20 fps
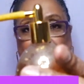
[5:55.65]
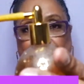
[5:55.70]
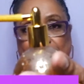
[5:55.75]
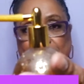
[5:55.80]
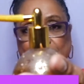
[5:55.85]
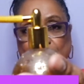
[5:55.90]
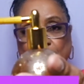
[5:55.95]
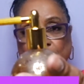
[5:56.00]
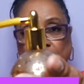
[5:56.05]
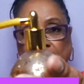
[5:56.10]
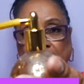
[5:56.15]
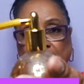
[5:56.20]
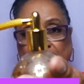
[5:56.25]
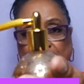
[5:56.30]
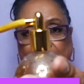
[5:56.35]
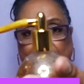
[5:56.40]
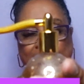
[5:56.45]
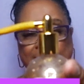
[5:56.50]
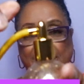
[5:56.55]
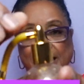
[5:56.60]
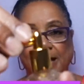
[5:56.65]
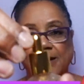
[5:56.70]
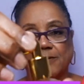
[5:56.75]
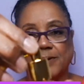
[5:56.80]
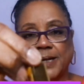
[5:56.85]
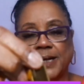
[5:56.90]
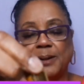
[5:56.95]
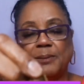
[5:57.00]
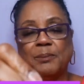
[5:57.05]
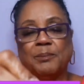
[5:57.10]
spray like that,
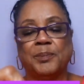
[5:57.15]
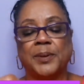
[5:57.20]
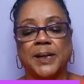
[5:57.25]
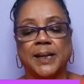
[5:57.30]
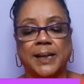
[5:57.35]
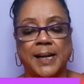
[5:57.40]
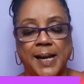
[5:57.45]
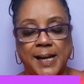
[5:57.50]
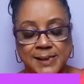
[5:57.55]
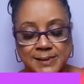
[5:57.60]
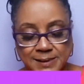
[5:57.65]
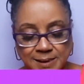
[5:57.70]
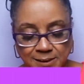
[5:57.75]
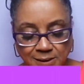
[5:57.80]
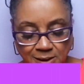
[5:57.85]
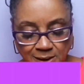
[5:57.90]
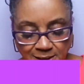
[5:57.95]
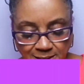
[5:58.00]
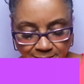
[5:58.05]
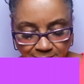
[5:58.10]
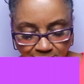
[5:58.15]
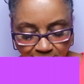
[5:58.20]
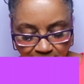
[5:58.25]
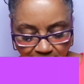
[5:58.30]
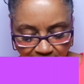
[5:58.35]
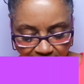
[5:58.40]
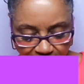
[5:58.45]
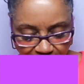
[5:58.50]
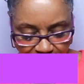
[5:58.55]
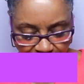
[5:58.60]
right? But it has an
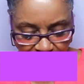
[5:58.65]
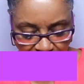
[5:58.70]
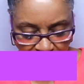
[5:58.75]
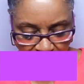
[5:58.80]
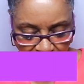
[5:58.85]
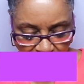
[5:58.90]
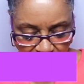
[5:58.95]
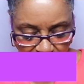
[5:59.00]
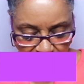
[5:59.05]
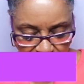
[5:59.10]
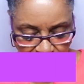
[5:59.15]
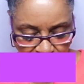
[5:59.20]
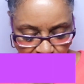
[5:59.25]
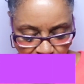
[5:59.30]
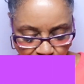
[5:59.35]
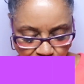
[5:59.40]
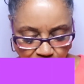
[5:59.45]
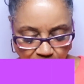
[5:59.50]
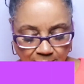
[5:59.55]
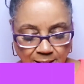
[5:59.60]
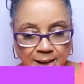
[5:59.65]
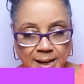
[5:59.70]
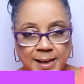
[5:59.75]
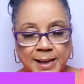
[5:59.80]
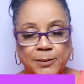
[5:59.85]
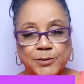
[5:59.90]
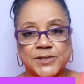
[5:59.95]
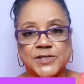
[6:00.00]
on-off thing, so that